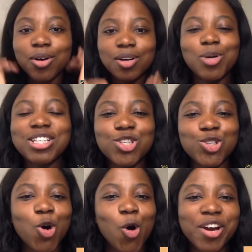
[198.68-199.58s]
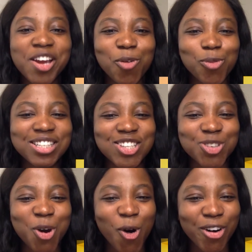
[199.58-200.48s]
What's this choreo? What's this
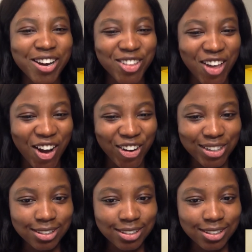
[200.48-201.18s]
choreo, though?